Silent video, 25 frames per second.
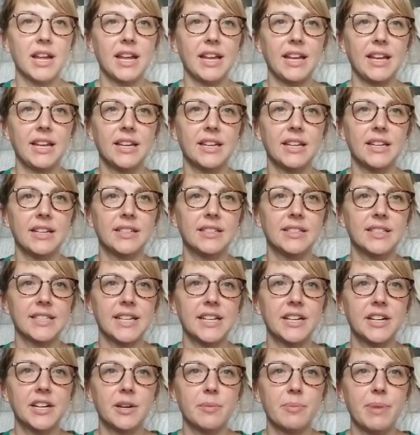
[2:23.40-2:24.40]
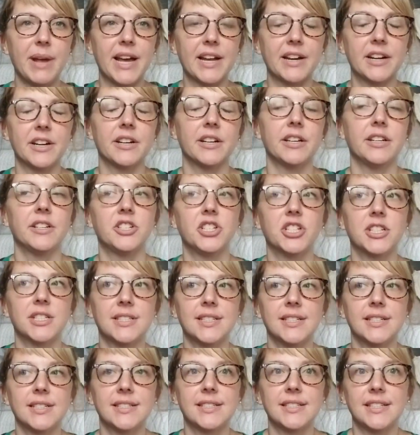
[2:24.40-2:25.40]
And in her pattern, it
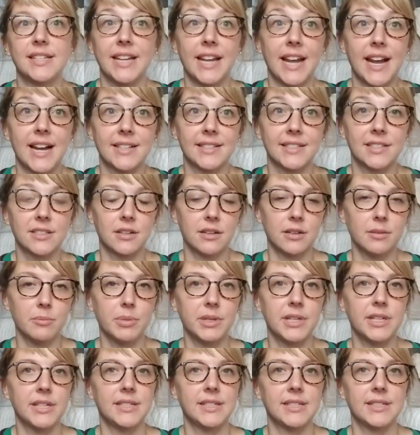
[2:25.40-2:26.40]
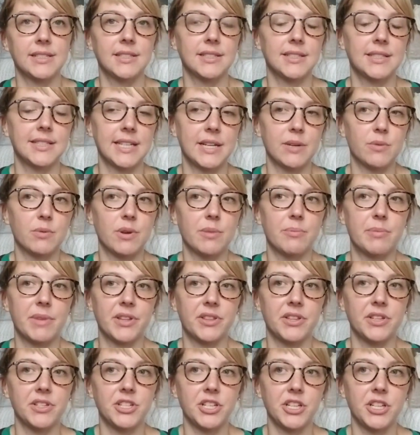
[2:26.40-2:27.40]
just says to cast on, but it doesn't say what
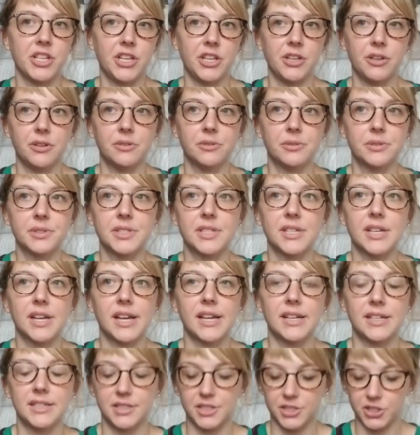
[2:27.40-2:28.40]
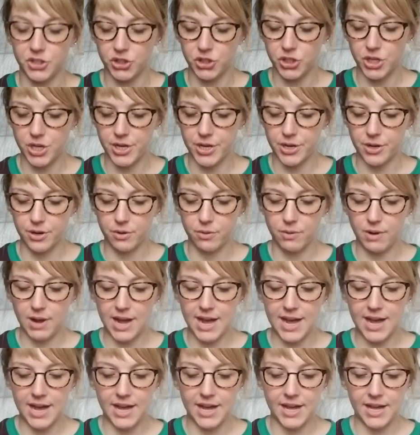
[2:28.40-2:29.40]
method to use. And so
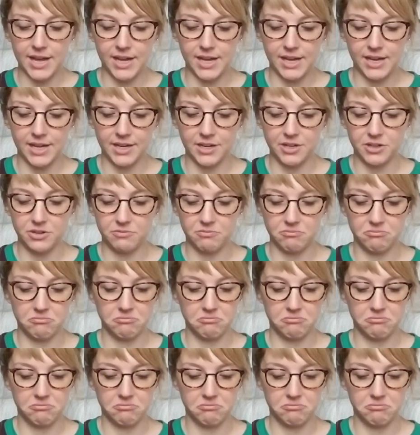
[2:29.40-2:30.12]
I